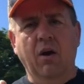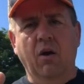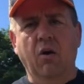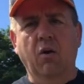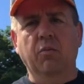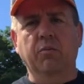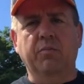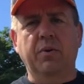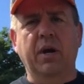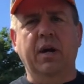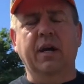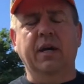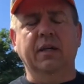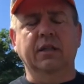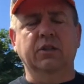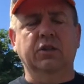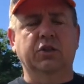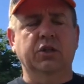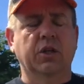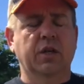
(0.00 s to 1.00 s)
home
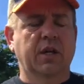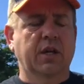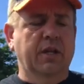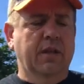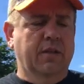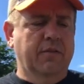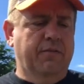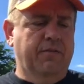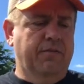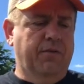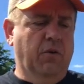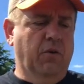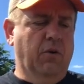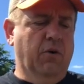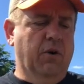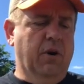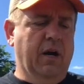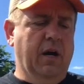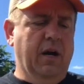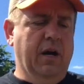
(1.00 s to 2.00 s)
page
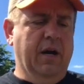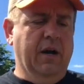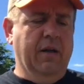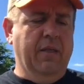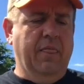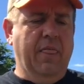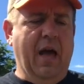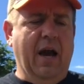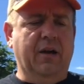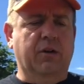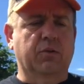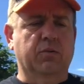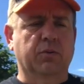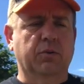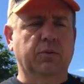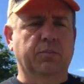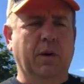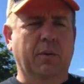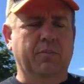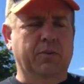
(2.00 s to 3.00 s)
for that
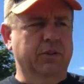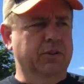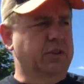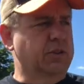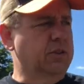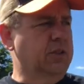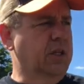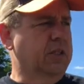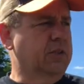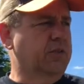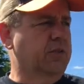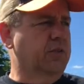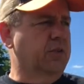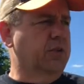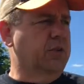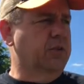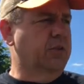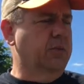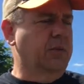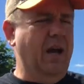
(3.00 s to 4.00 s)
group. I'm pretty sure that's for
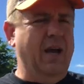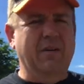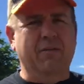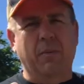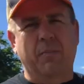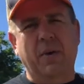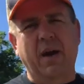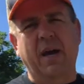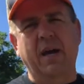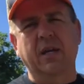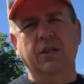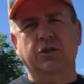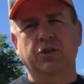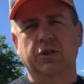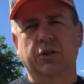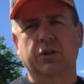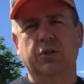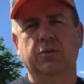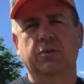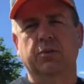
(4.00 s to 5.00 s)
the group. I have a page
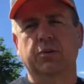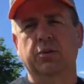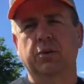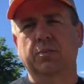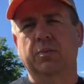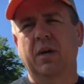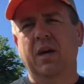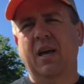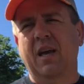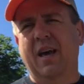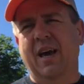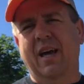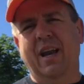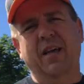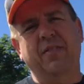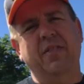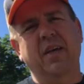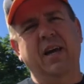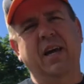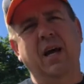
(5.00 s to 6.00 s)
and a group, and
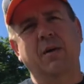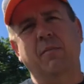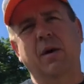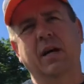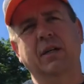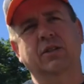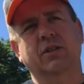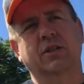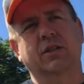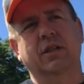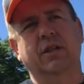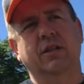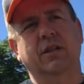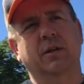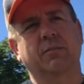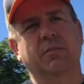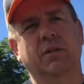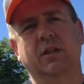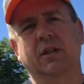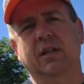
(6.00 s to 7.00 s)
I think I might just end
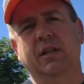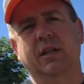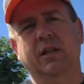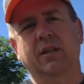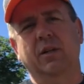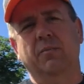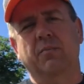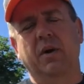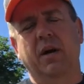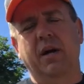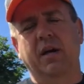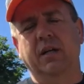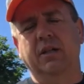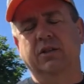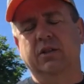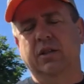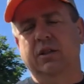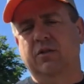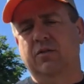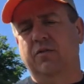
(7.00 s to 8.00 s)
up deleting the
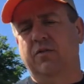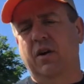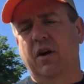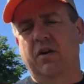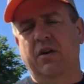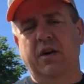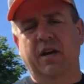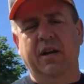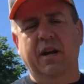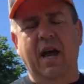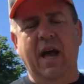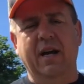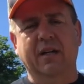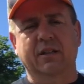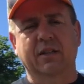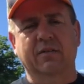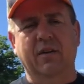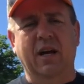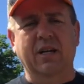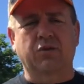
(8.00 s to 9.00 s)
page. It's very
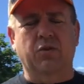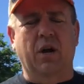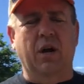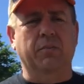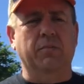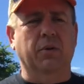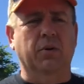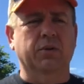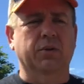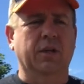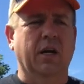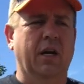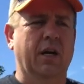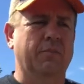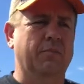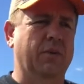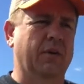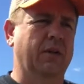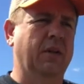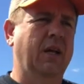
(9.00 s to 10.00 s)
inactive. I try and post on
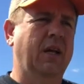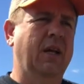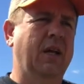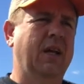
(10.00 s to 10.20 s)
it, but